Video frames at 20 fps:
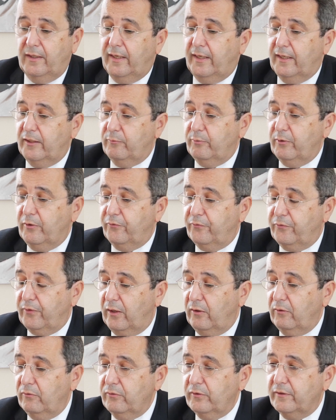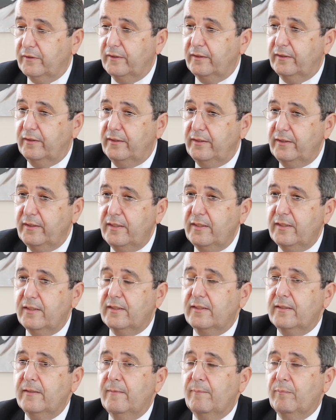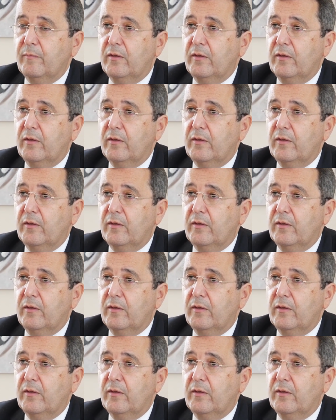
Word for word: And we found that these